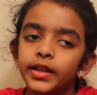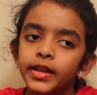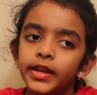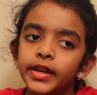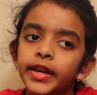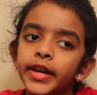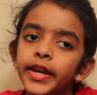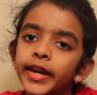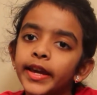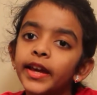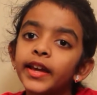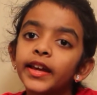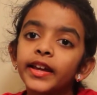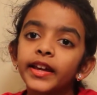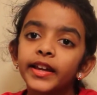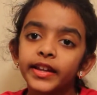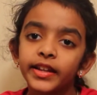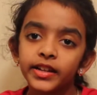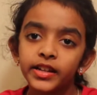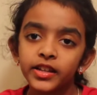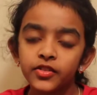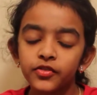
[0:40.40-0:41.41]
He
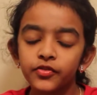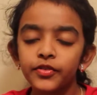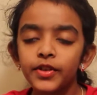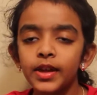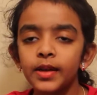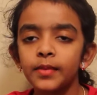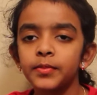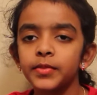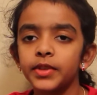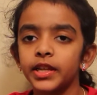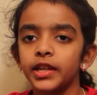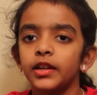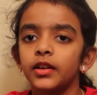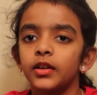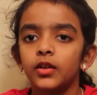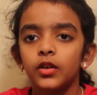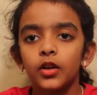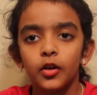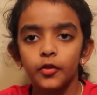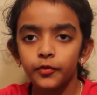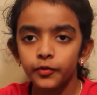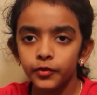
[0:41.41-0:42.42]
and his family
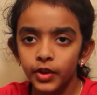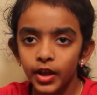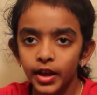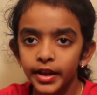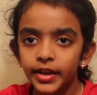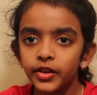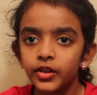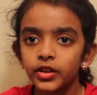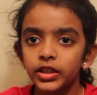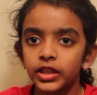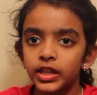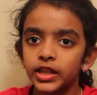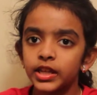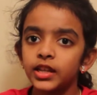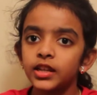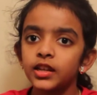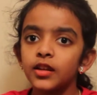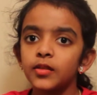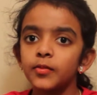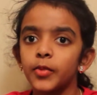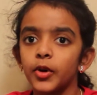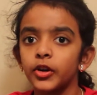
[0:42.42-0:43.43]
are flying on the
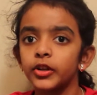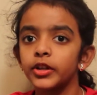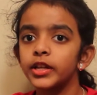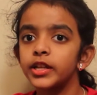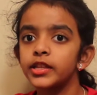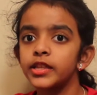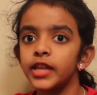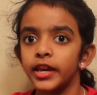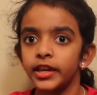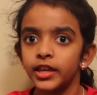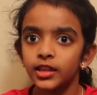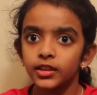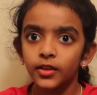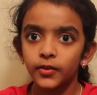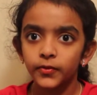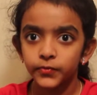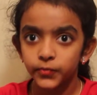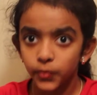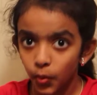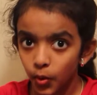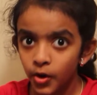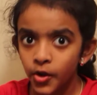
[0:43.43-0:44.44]
Hindenburg, taking the
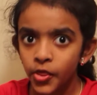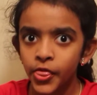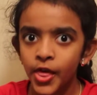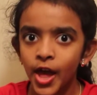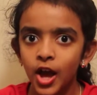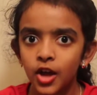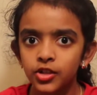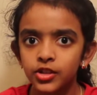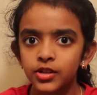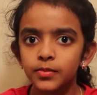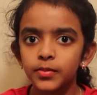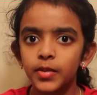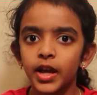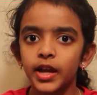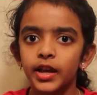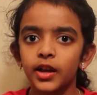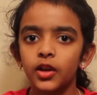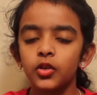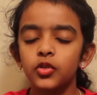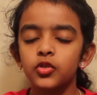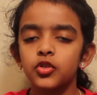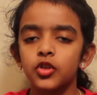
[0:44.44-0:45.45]

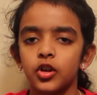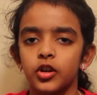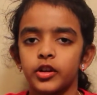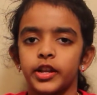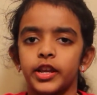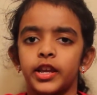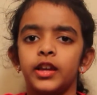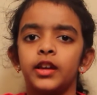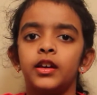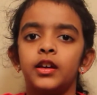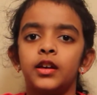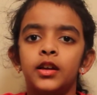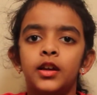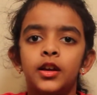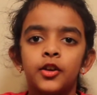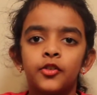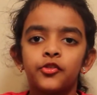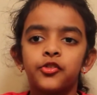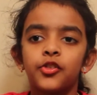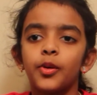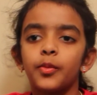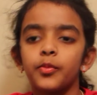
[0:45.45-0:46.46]
4,000-mile journey
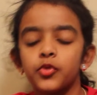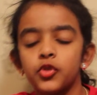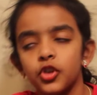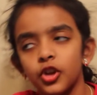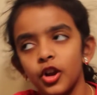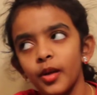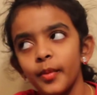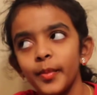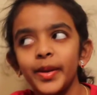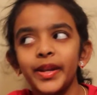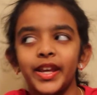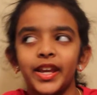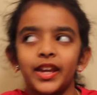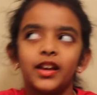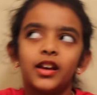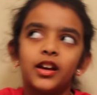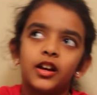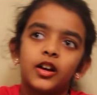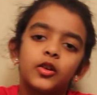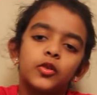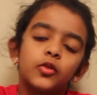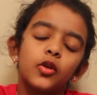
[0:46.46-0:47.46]
from Germany
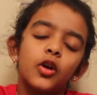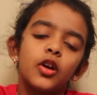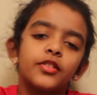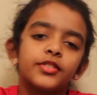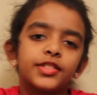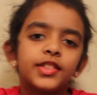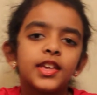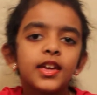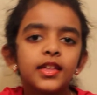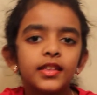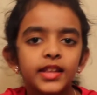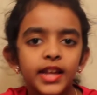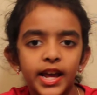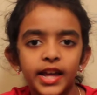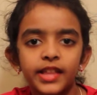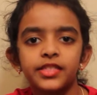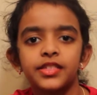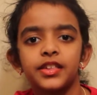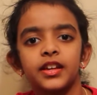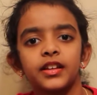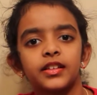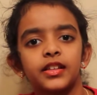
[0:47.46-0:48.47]
across the
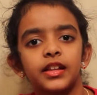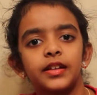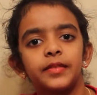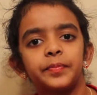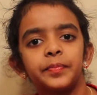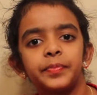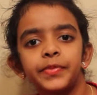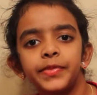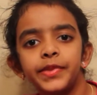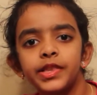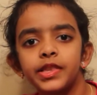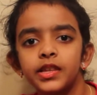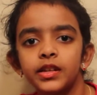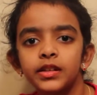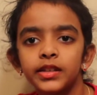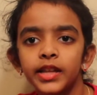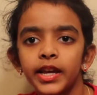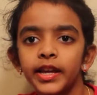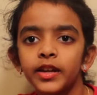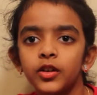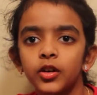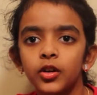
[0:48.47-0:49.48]
Atlantic to
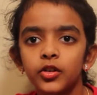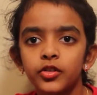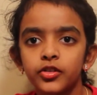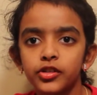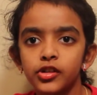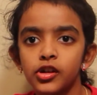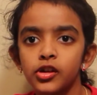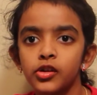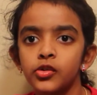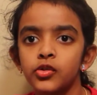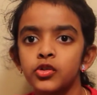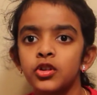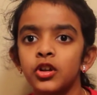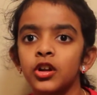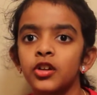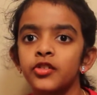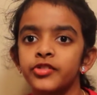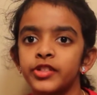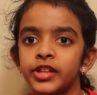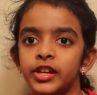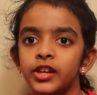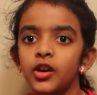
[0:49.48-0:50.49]
Lakehurst, New
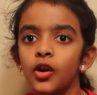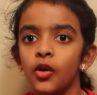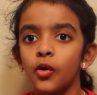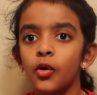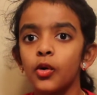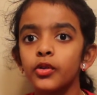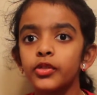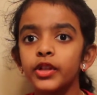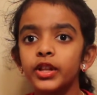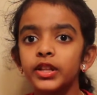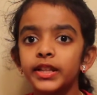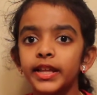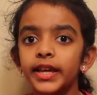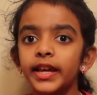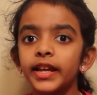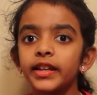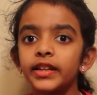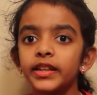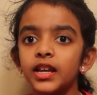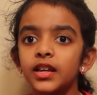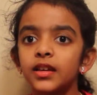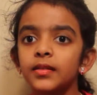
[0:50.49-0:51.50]
Jersey, or the
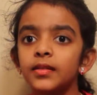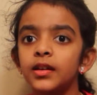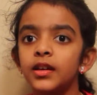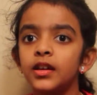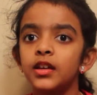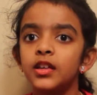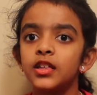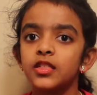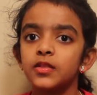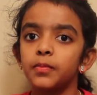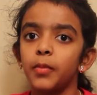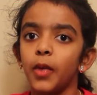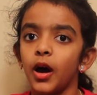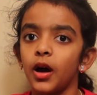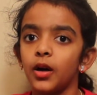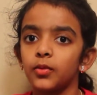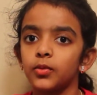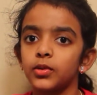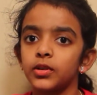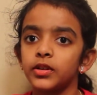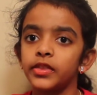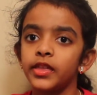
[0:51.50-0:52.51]
landing
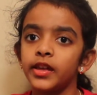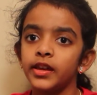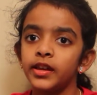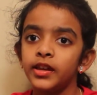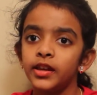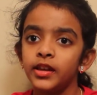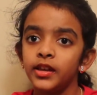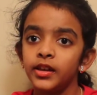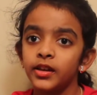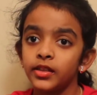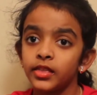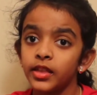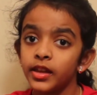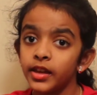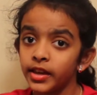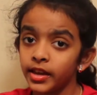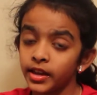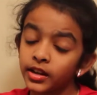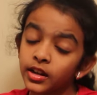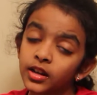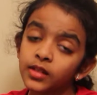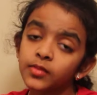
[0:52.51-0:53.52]
spot where the
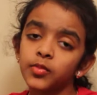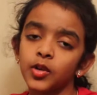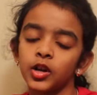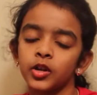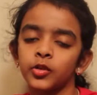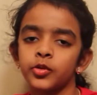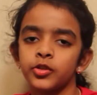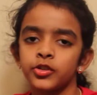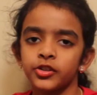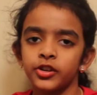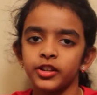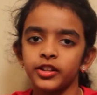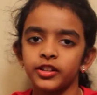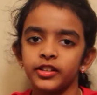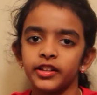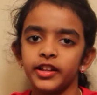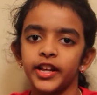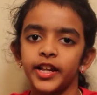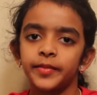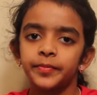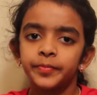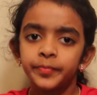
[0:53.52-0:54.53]
Hindenburg was going to land.